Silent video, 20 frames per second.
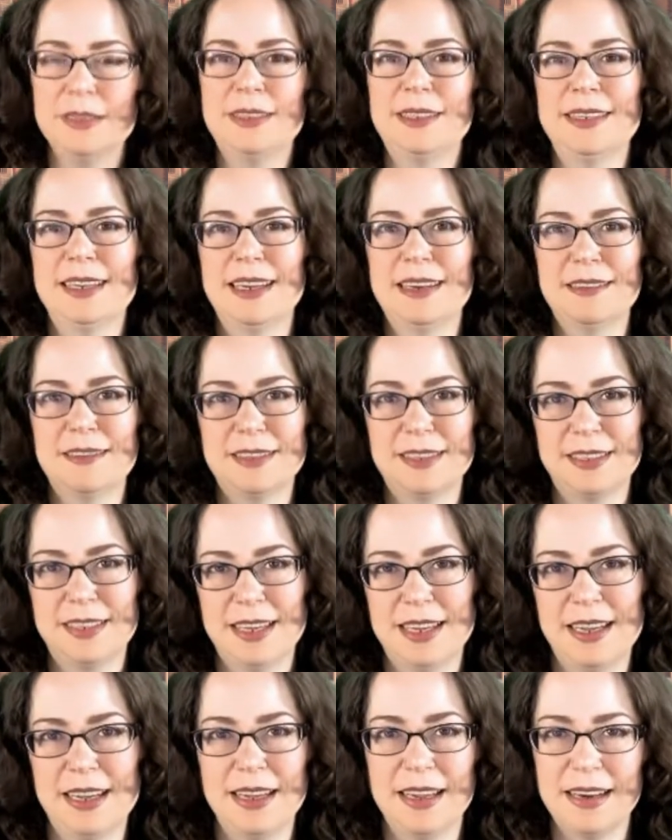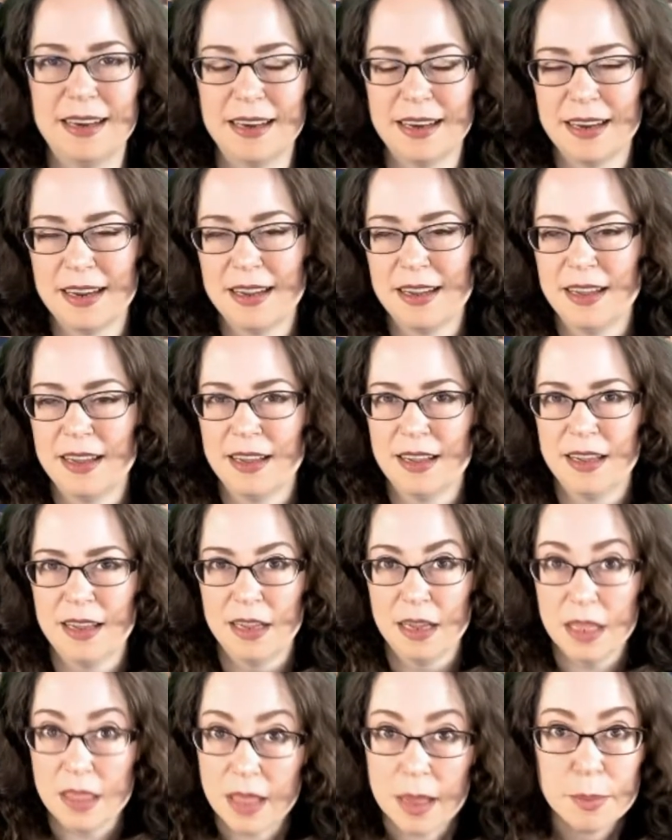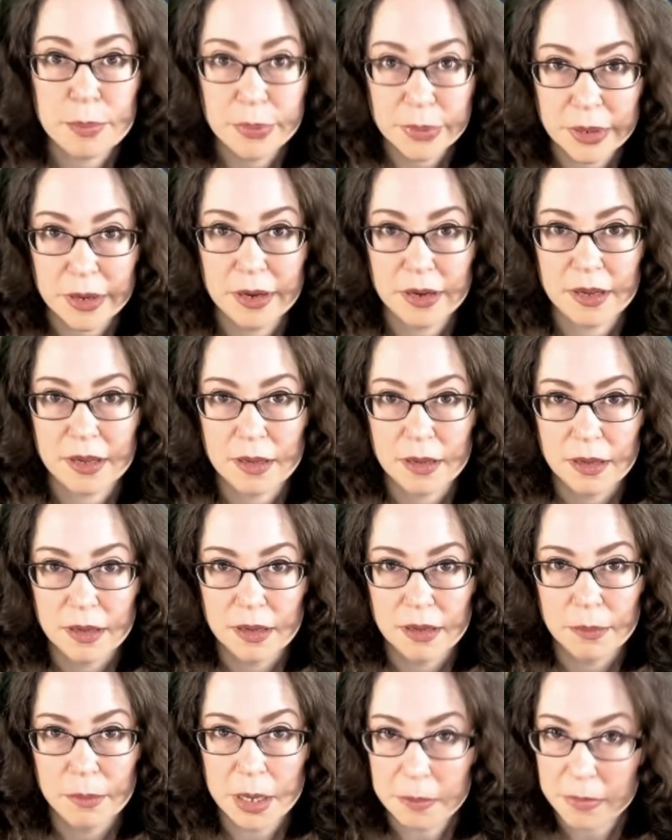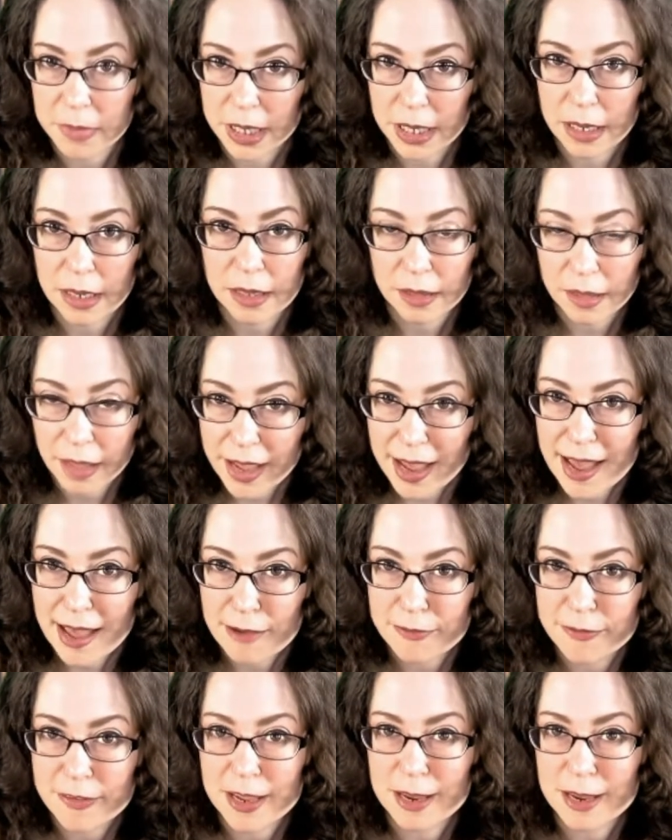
Sanderson, and that book made me laugh,